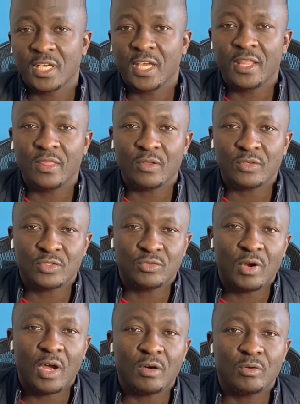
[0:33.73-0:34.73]

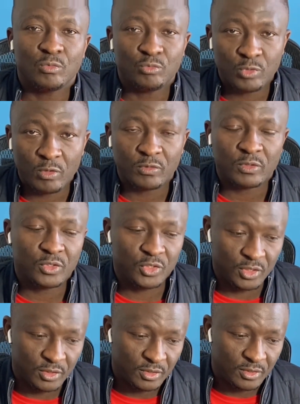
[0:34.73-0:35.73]
Industrial
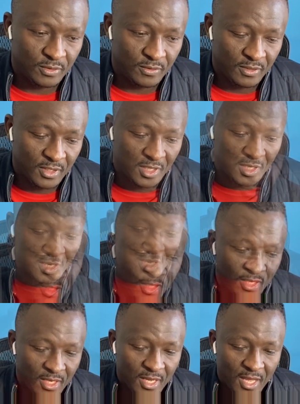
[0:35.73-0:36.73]
Revolution.
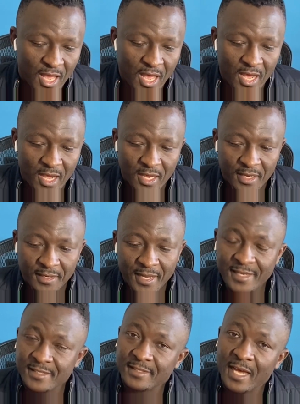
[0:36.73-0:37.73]
And
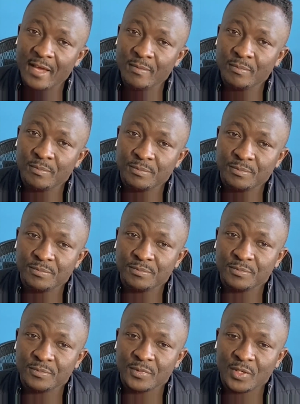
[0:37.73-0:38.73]
as time
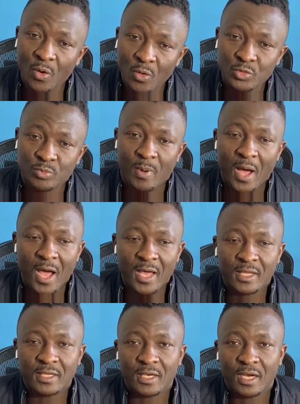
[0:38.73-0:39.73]
goes
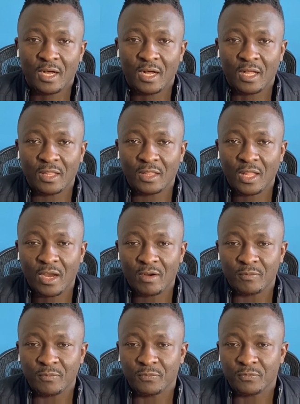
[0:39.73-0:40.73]
by, a lot
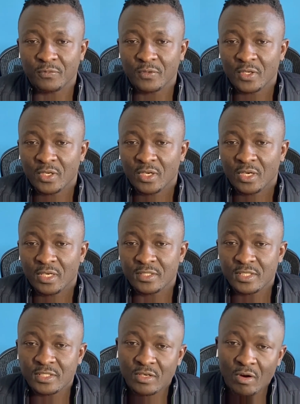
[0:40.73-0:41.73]
of
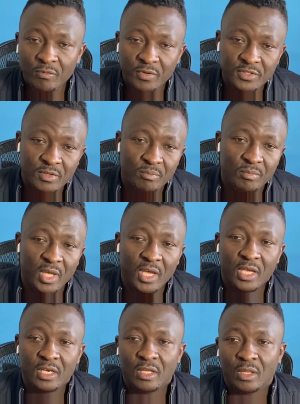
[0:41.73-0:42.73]
discoveries are
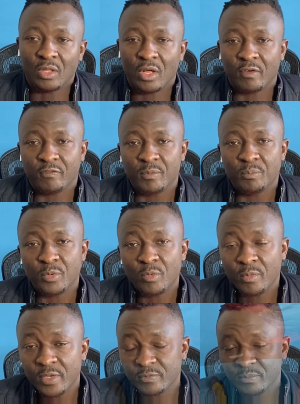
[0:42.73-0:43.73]
made, a lot of
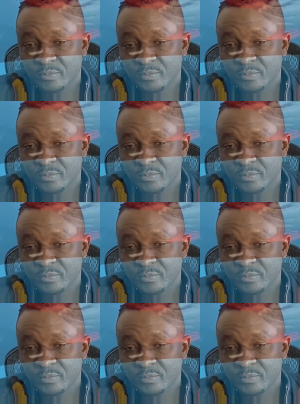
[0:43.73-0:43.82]
improvement.